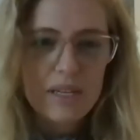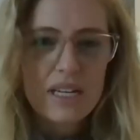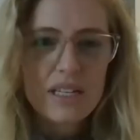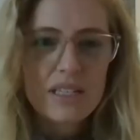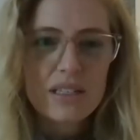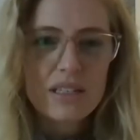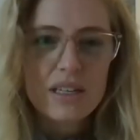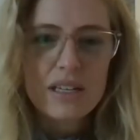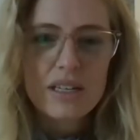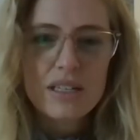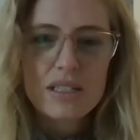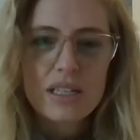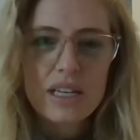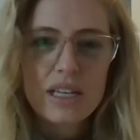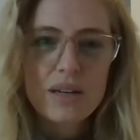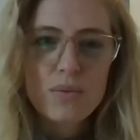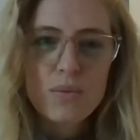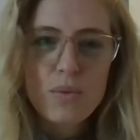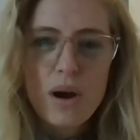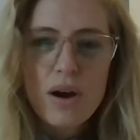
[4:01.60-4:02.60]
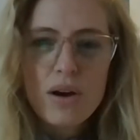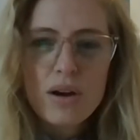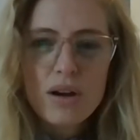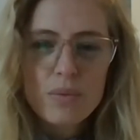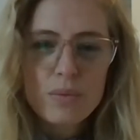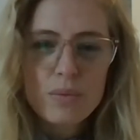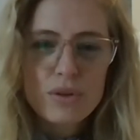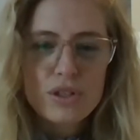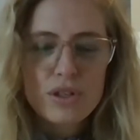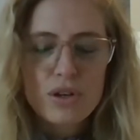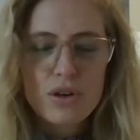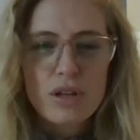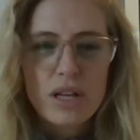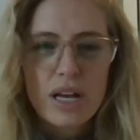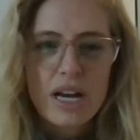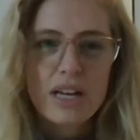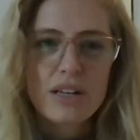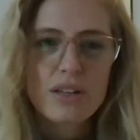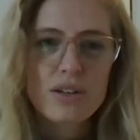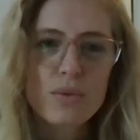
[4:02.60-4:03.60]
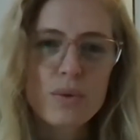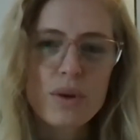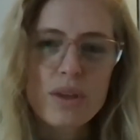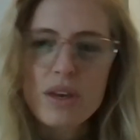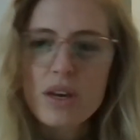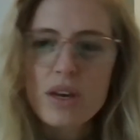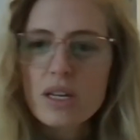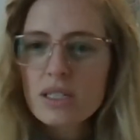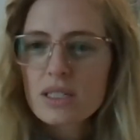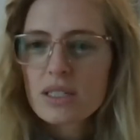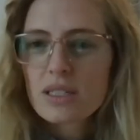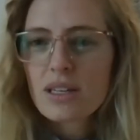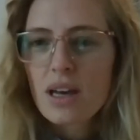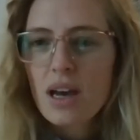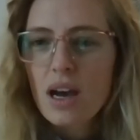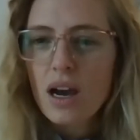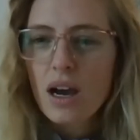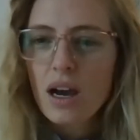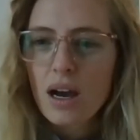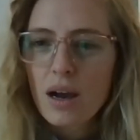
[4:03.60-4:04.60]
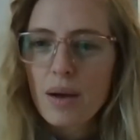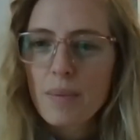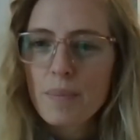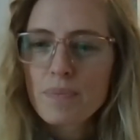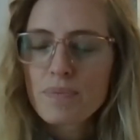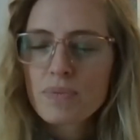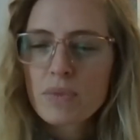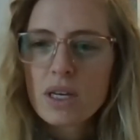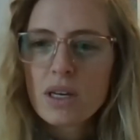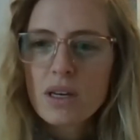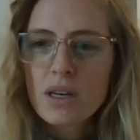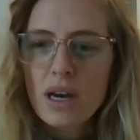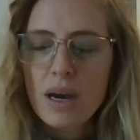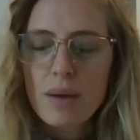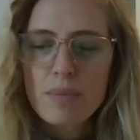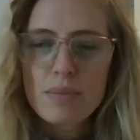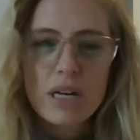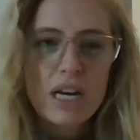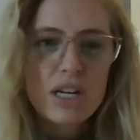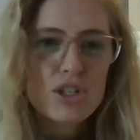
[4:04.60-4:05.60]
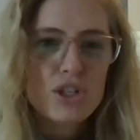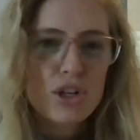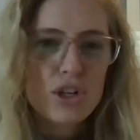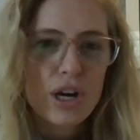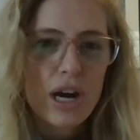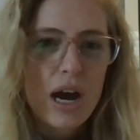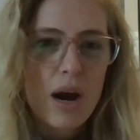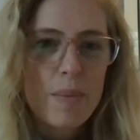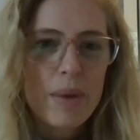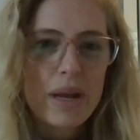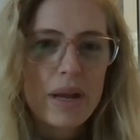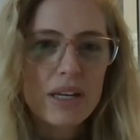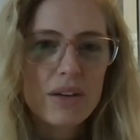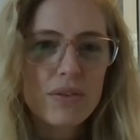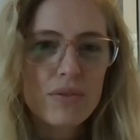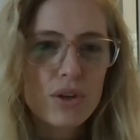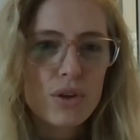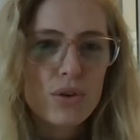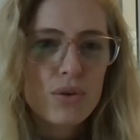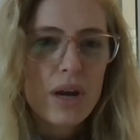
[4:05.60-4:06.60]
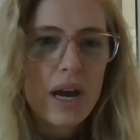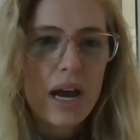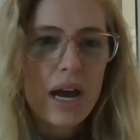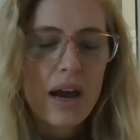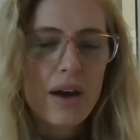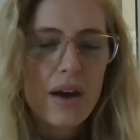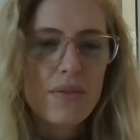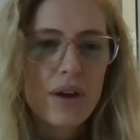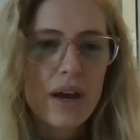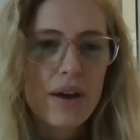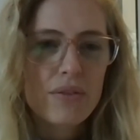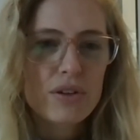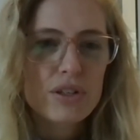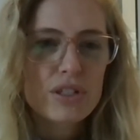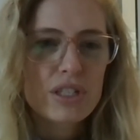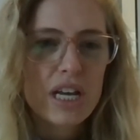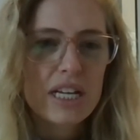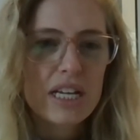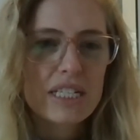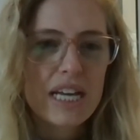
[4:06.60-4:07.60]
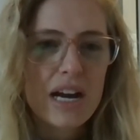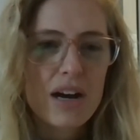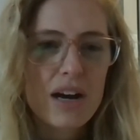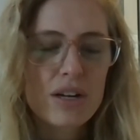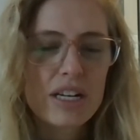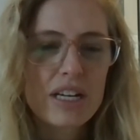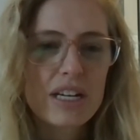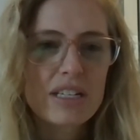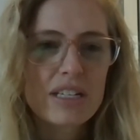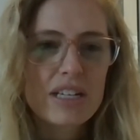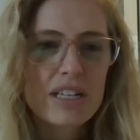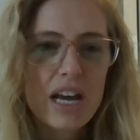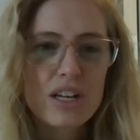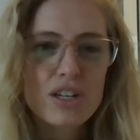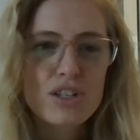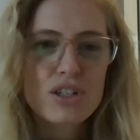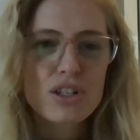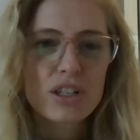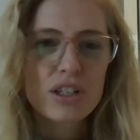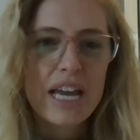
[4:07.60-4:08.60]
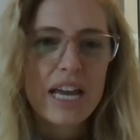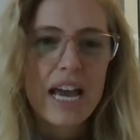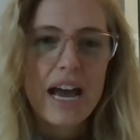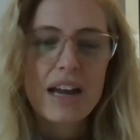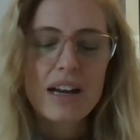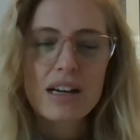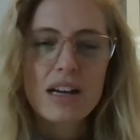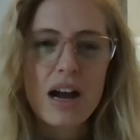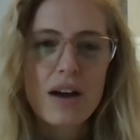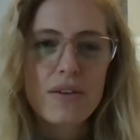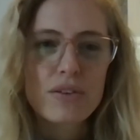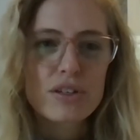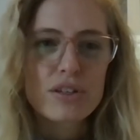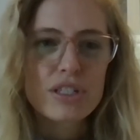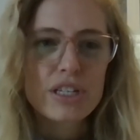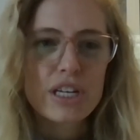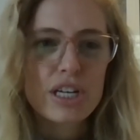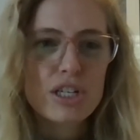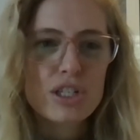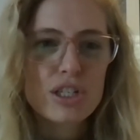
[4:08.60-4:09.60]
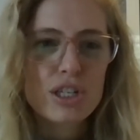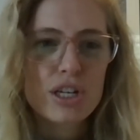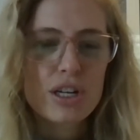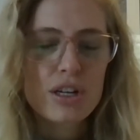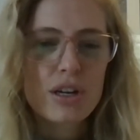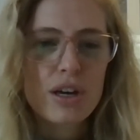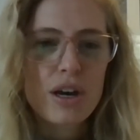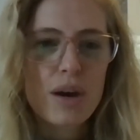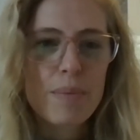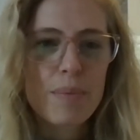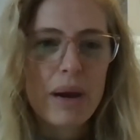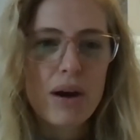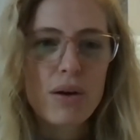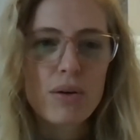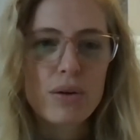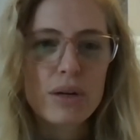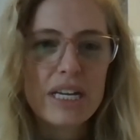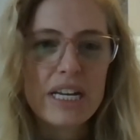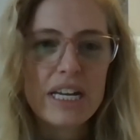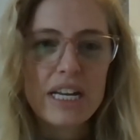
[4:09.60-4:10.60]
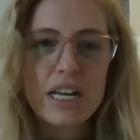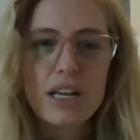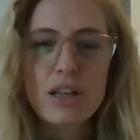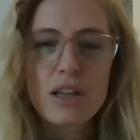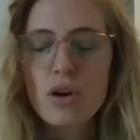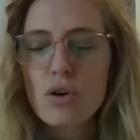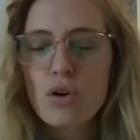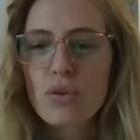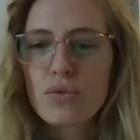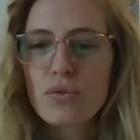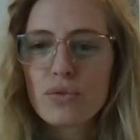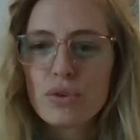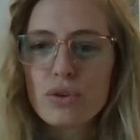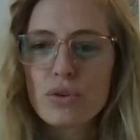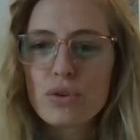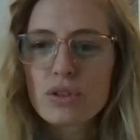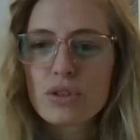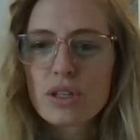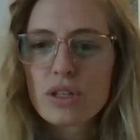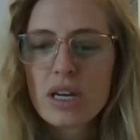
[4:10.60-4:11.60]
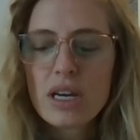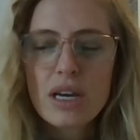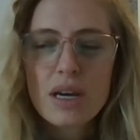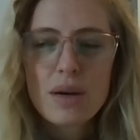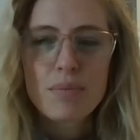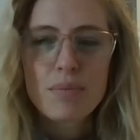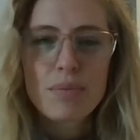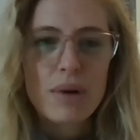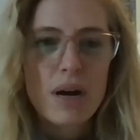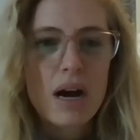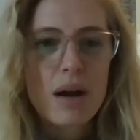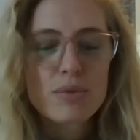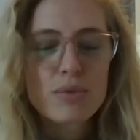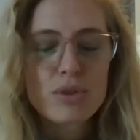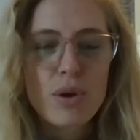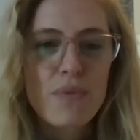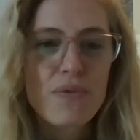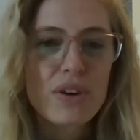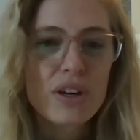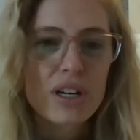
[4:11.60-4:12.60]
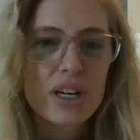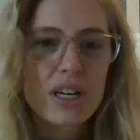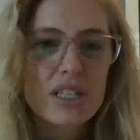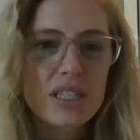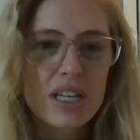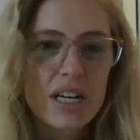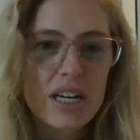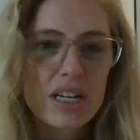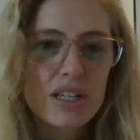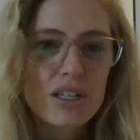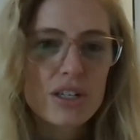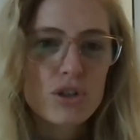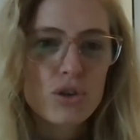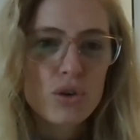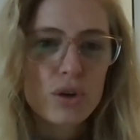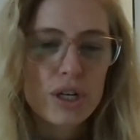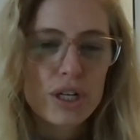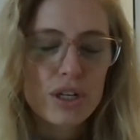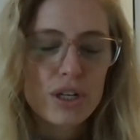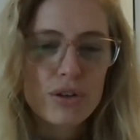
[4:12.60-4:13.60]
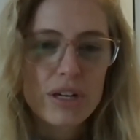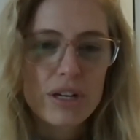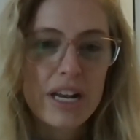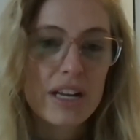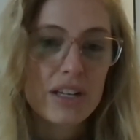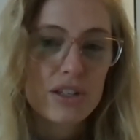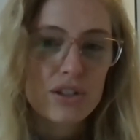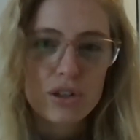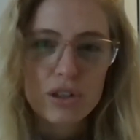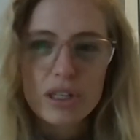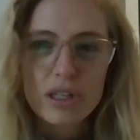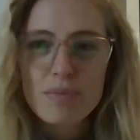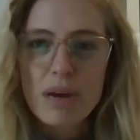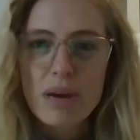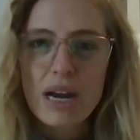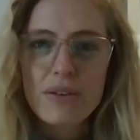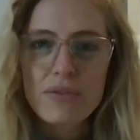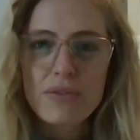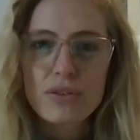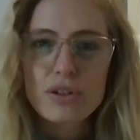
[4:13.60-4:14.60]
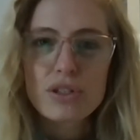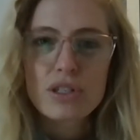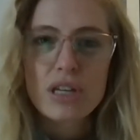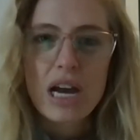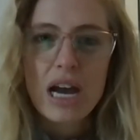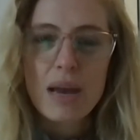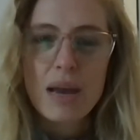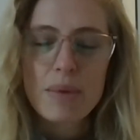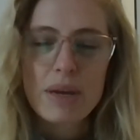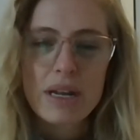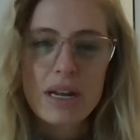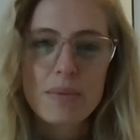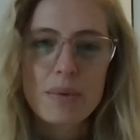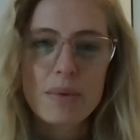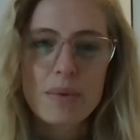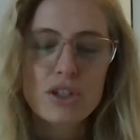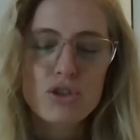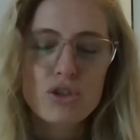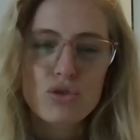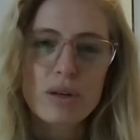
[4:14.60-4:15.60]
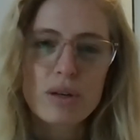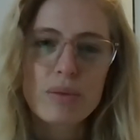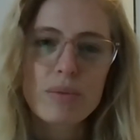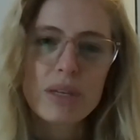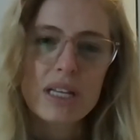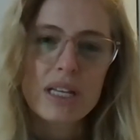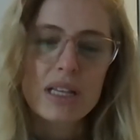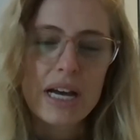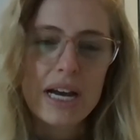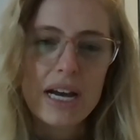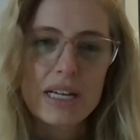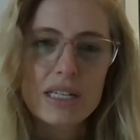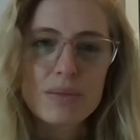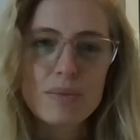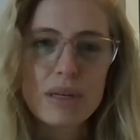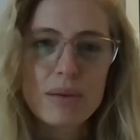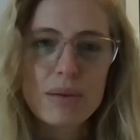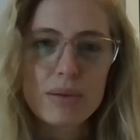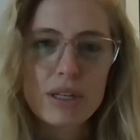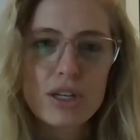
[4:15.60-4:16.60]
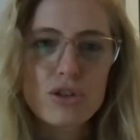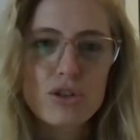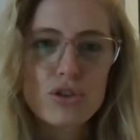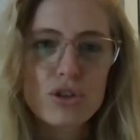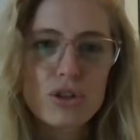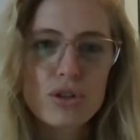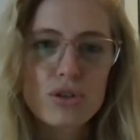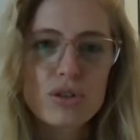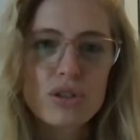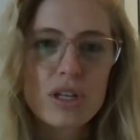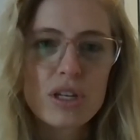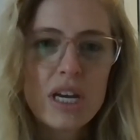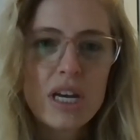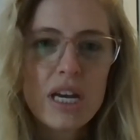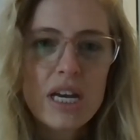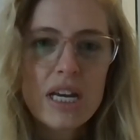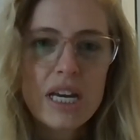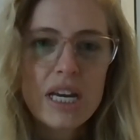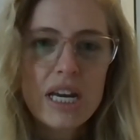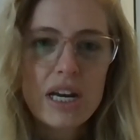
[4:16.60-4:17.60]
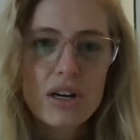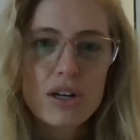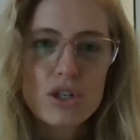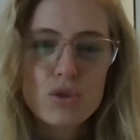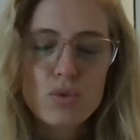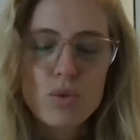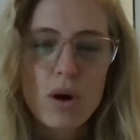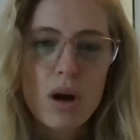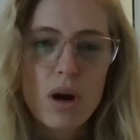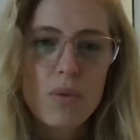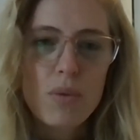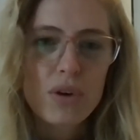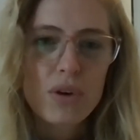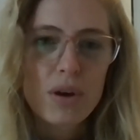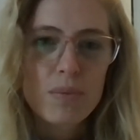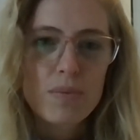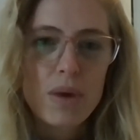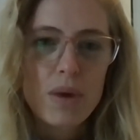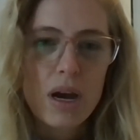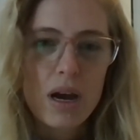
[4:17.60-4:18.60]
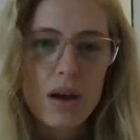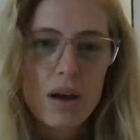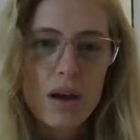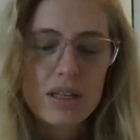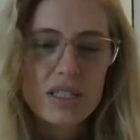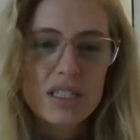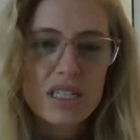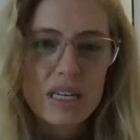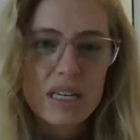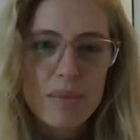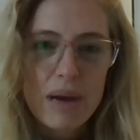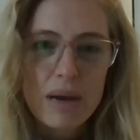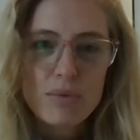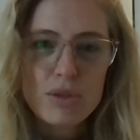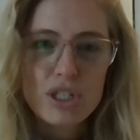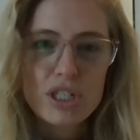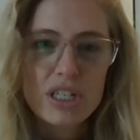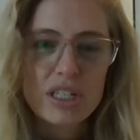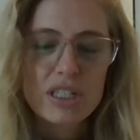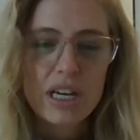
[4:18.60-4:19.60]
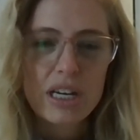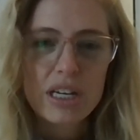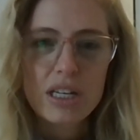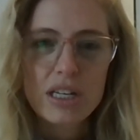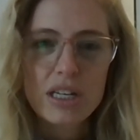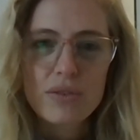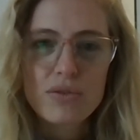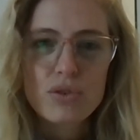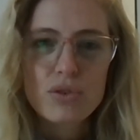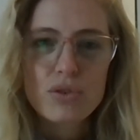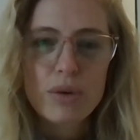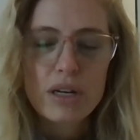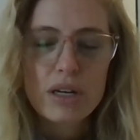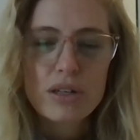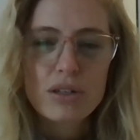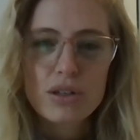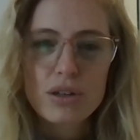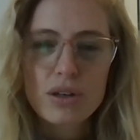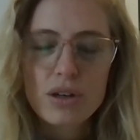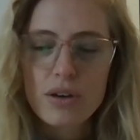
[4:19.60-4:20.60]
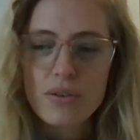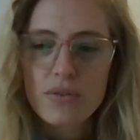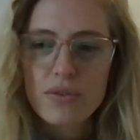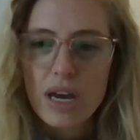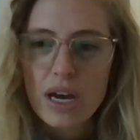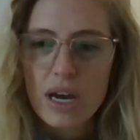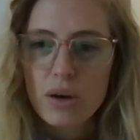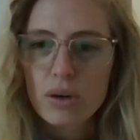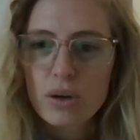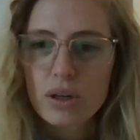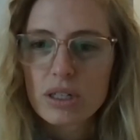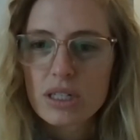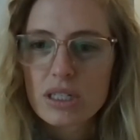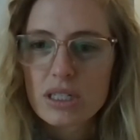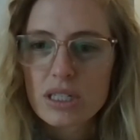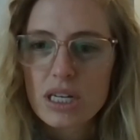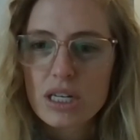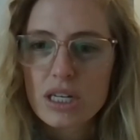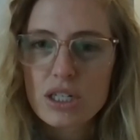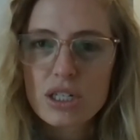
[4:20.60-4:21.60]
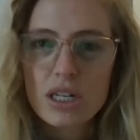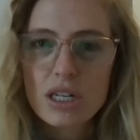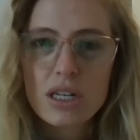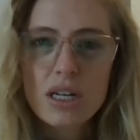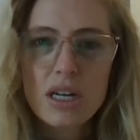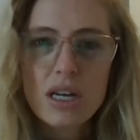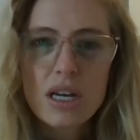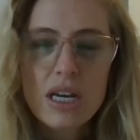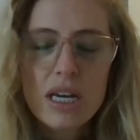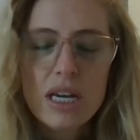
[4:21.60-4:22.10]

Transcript: thanks liz and welcome we're so glad you're with us um, i'm not sure how many of you have ever sat down and intentionally had a conversation about eating local foods um, so I'm very excited to join you today. It's certainly my first time, and I'm extremely glad to be able to introduce Karen Schwalbe from uh, SEMAP. She's executive director of that organization,